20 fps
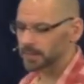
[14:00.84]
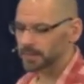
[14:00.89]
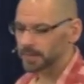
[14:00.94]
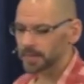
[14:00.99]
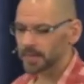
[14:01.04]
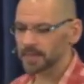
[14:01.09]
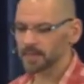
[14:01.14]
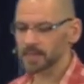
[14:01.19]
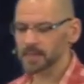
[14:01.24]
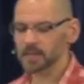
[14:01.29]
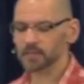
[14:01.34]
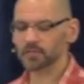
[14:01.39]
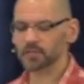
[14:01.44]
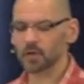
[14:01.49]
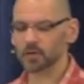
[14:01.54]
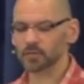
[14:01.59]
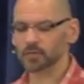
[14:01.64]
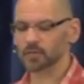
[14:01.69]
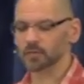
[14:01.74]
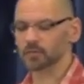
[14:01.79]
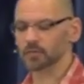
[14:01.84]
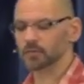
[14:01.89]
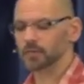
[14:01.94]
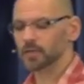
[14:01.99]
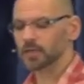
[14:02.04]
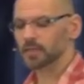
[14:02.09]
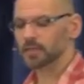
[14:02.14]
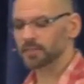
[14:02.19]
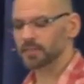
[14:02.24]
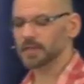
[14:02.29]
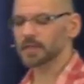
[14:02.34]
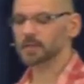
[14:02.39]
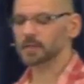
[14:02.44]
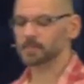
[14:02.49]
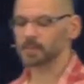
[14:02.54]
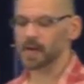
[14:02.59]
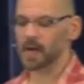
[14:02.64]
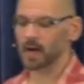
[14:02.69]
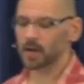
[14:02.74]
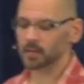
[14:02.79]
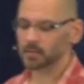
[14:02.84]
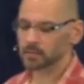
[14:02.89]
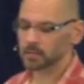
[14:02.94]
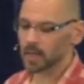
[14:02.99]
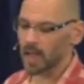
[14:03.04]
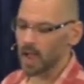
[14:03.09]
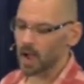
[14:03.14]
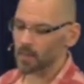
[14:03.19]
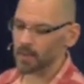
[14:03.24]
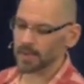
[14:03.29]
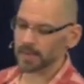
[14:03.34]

And then I started to think about how I